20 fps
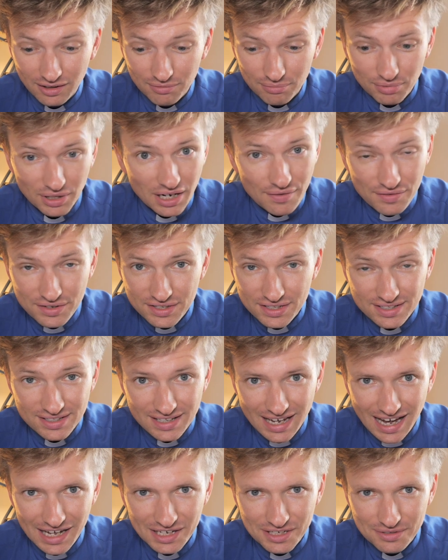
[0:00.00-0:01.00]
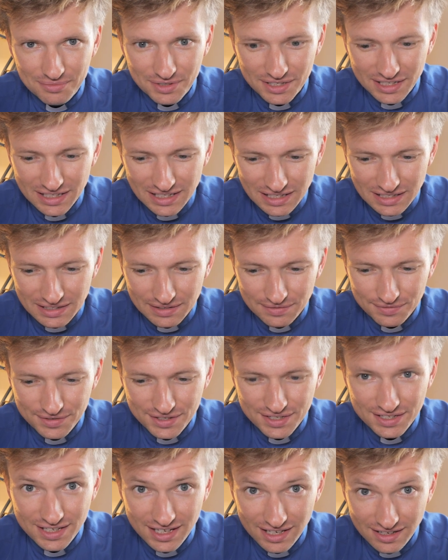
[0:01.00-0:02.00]
But ever since Adam and Eve
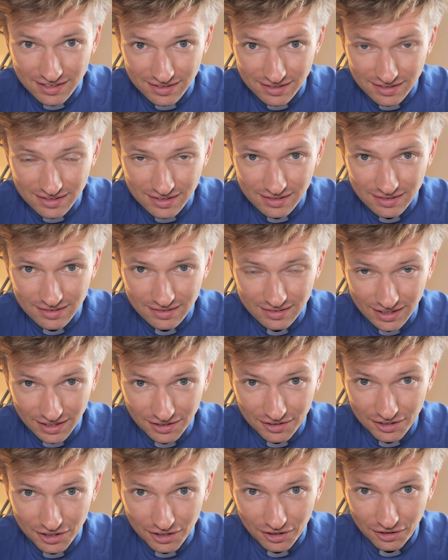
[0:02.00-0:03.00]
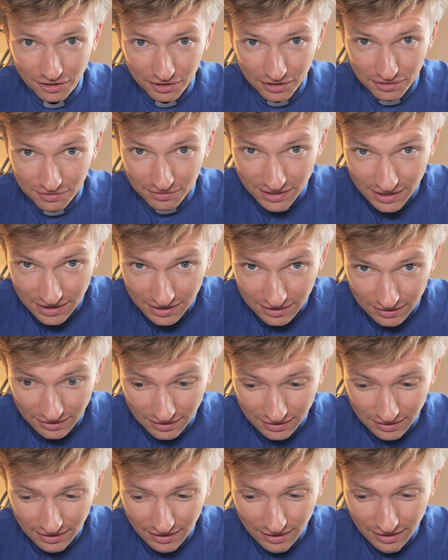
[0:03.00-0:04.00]
sinned in the Garden of
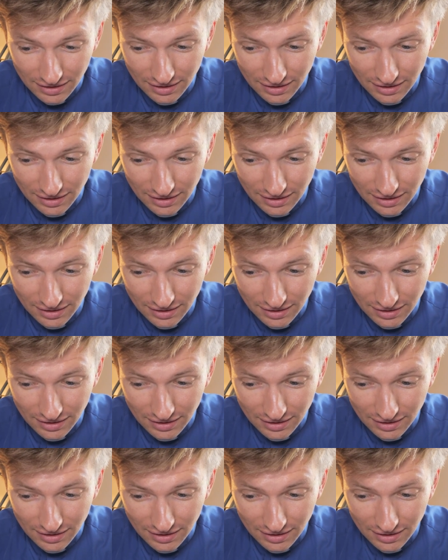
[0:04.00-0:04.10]
Eden,